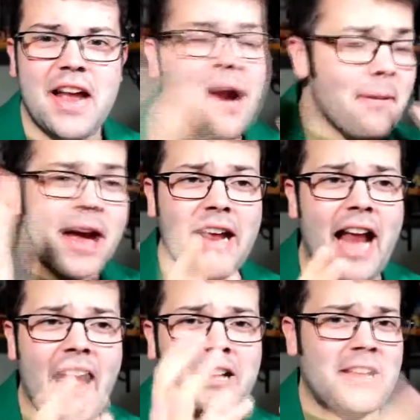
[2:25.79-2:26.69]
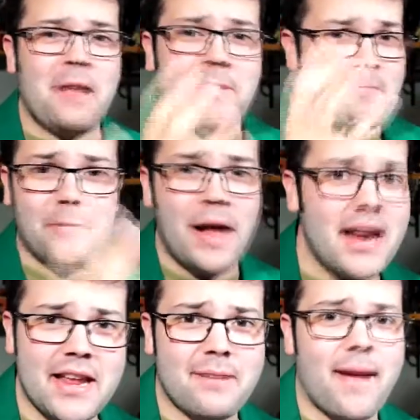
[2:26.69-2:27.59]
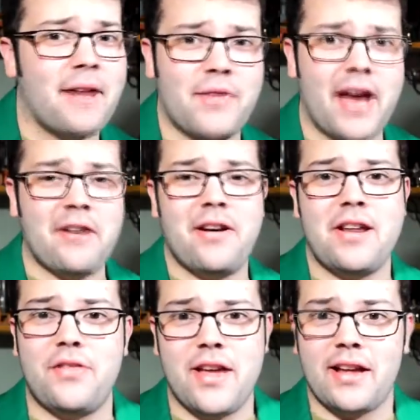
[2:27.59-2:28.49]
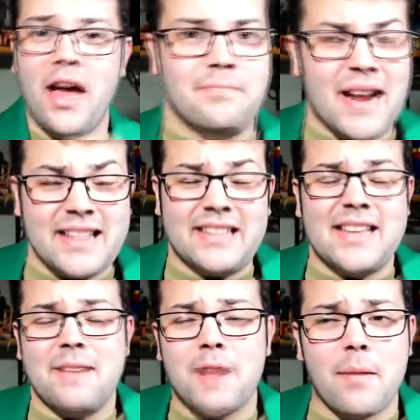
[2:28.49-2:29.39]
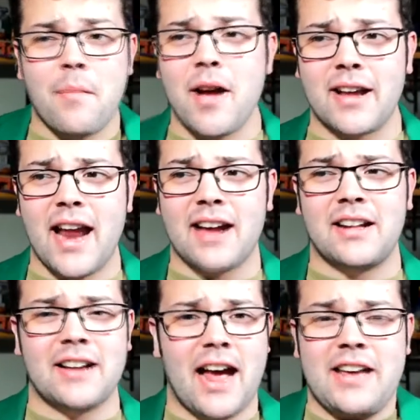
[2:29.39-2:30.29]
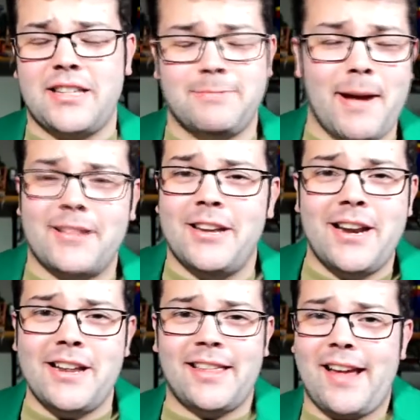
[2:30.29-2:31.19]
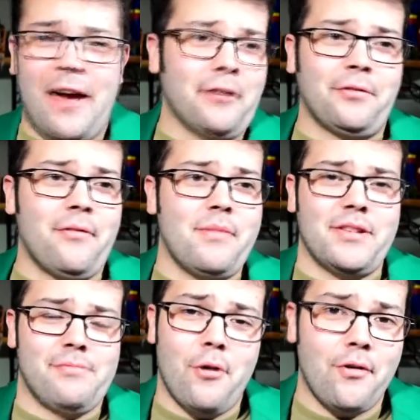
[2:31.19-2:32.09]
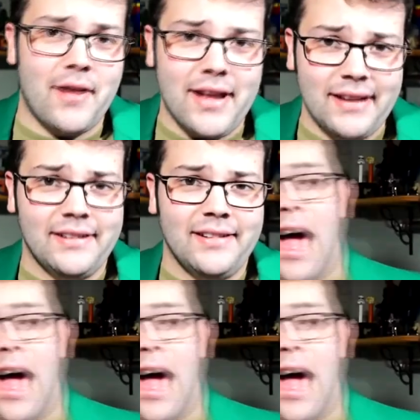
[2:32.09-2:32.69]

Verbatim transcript: And I'm not gonna act like I'm complaining about that or anything, but at the same time, I'm not gonna act like I expected anything else from this movie.